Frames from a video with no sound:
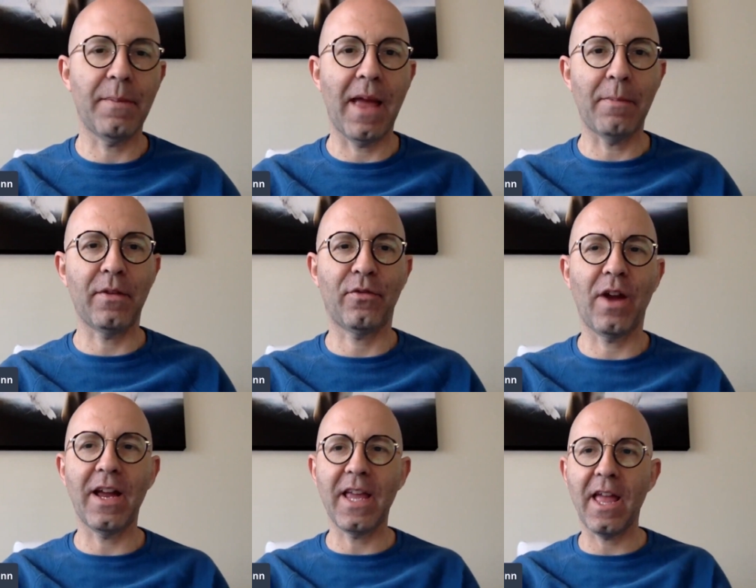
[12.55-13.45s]
Happy
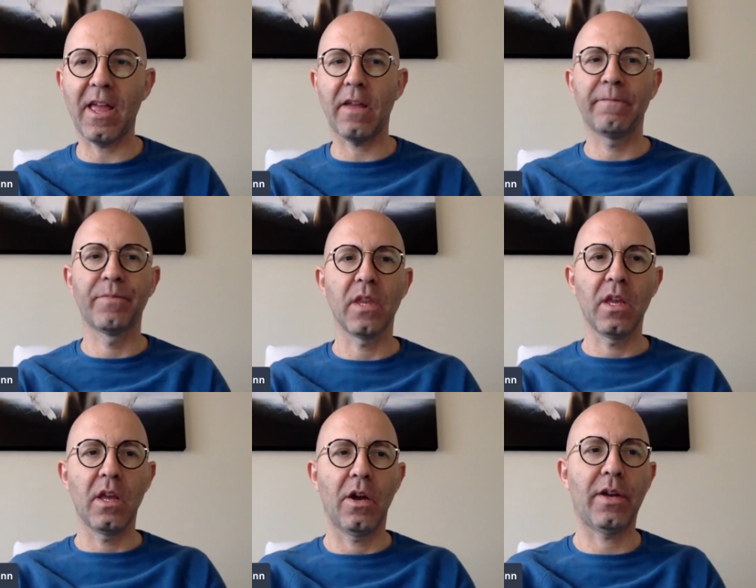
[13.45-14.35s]
Friday.
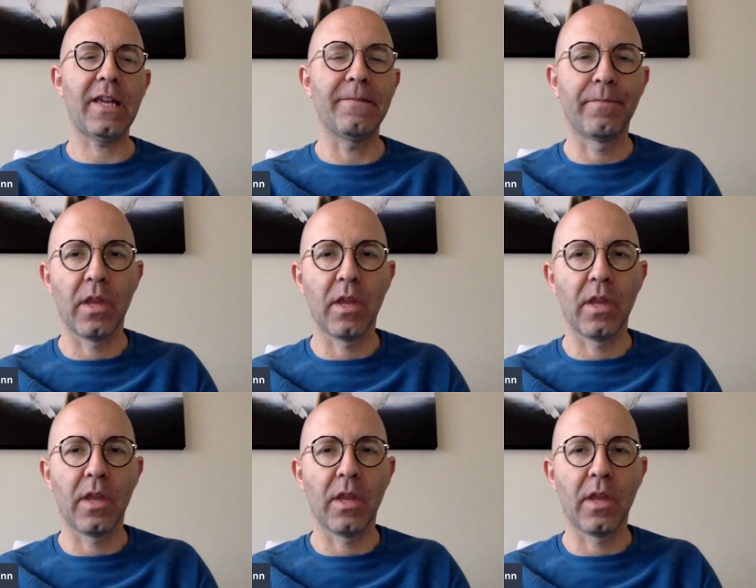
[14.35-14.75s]
Okay,